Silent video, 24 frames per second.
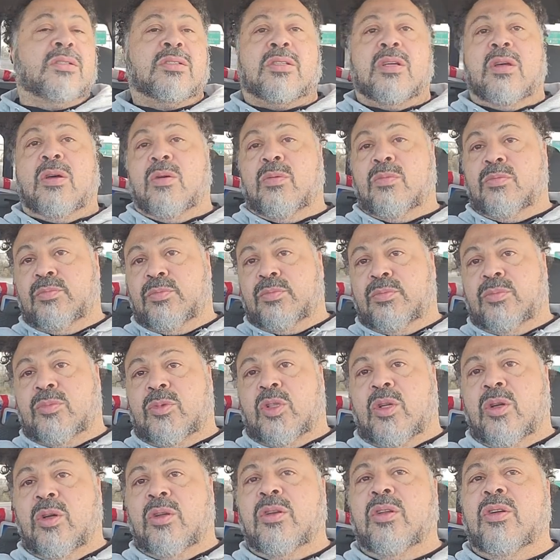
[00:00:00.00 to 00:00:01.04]
So
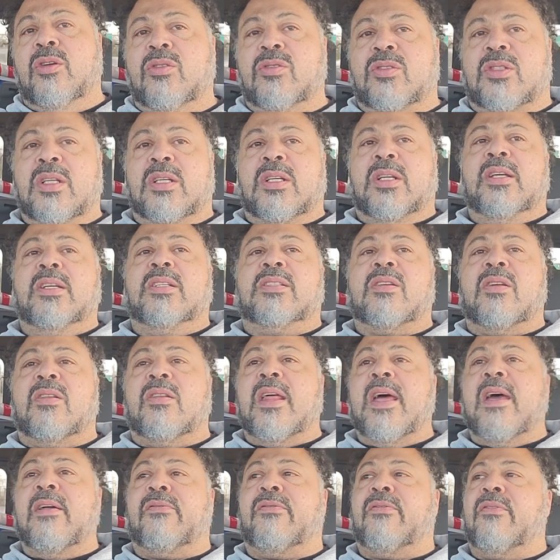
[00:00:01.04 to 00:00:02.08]
good news at least
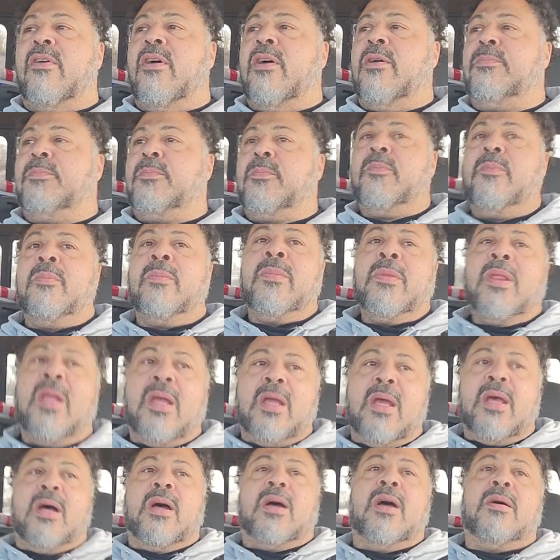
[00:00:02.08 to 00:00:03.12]
on that front.
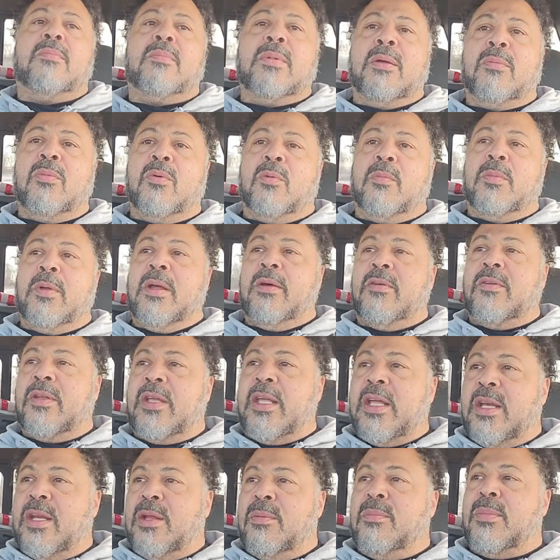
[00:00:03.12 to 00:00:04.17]
Uh, maybe we'll be able
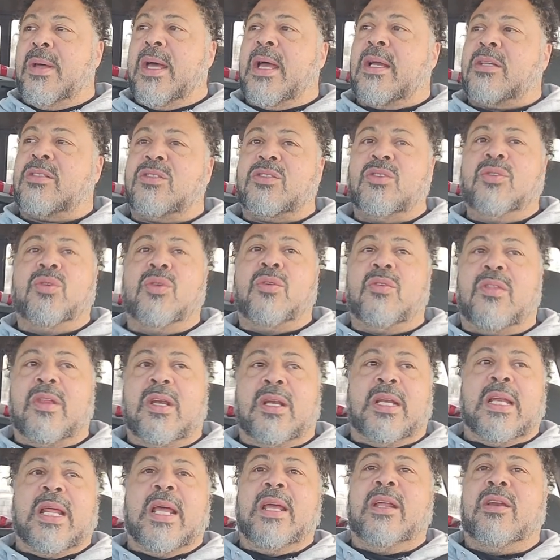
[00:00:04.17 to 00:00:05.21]
to get him back sooner
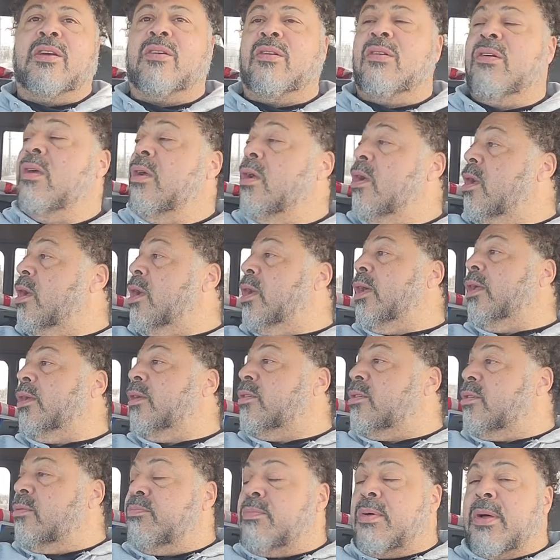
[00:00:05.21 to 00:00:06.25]
than later.
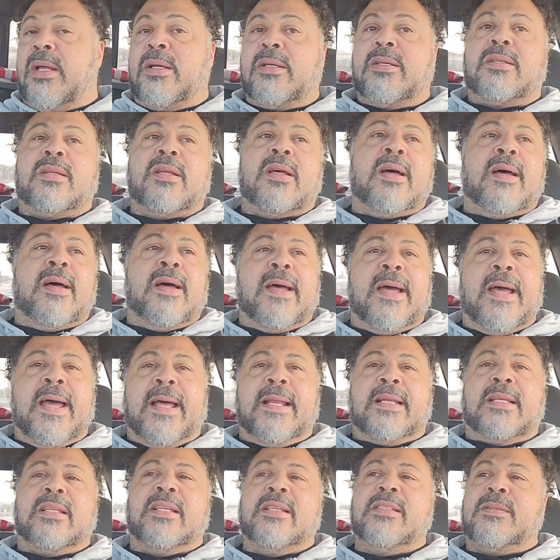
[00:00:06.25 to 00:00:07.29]
But uh,
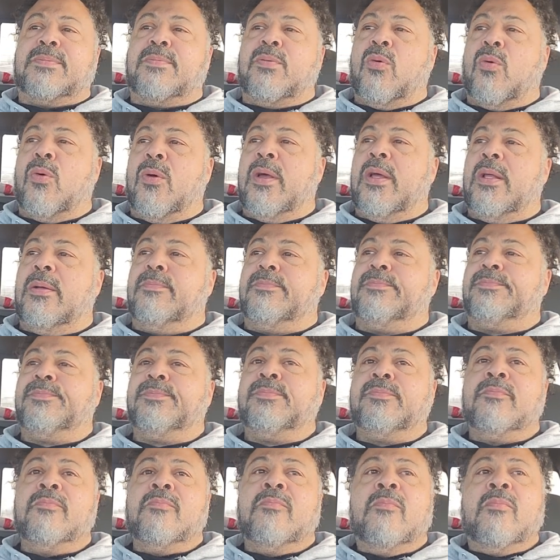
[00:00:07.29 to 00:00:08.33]
at this point,
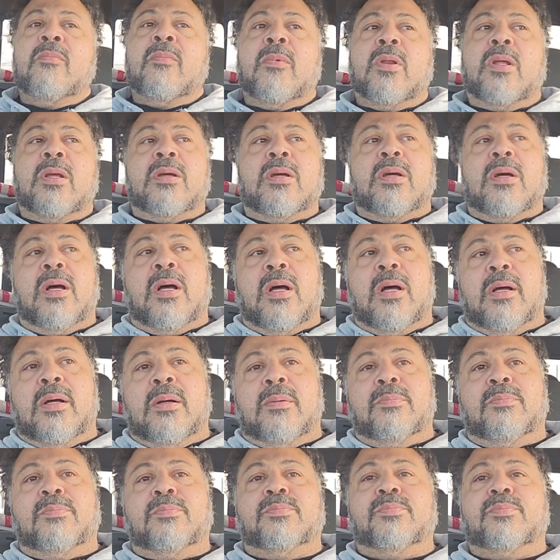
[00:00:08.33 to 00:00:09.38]

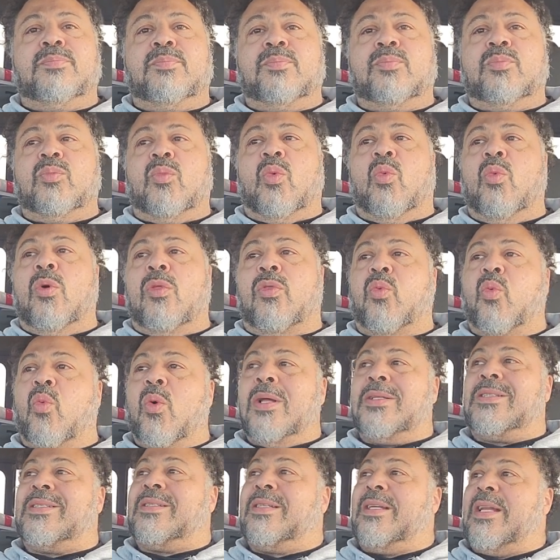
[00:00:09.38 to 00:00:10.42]
um, with
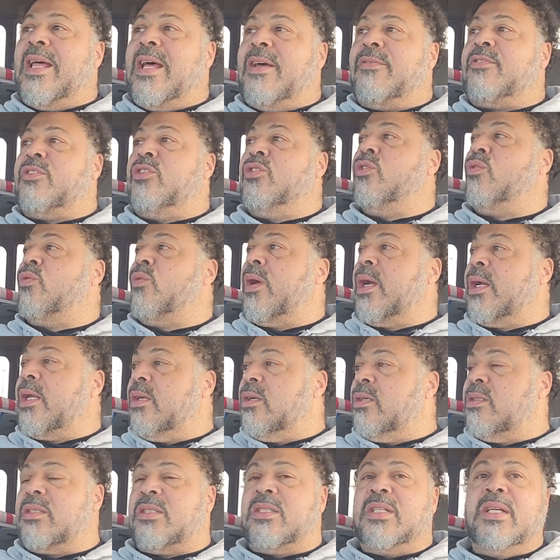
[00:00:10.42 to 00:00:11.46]
what's left to the
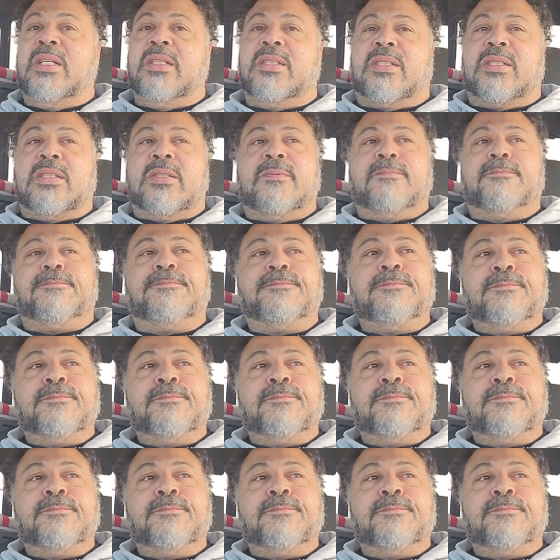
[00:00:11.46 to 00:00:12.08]
regular season,